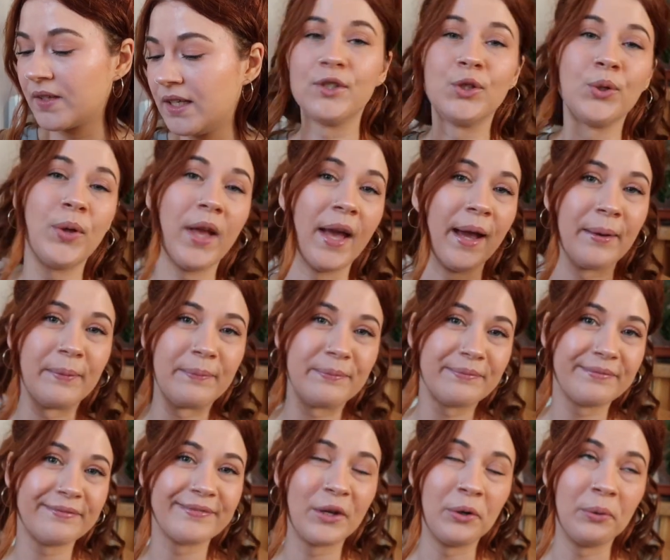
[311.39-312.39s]
So yeah,
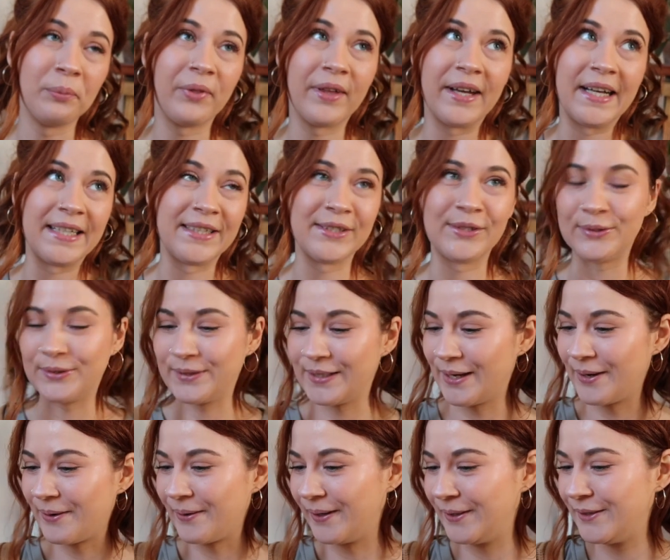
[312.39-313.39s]
hope that answers
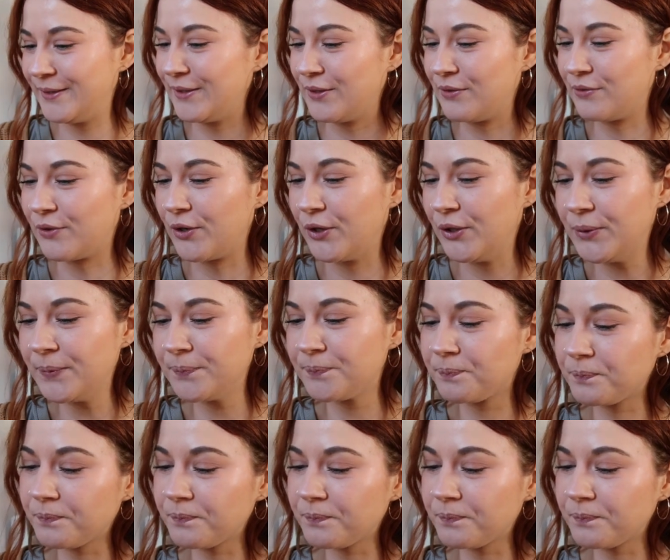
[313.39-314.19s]
that question for you.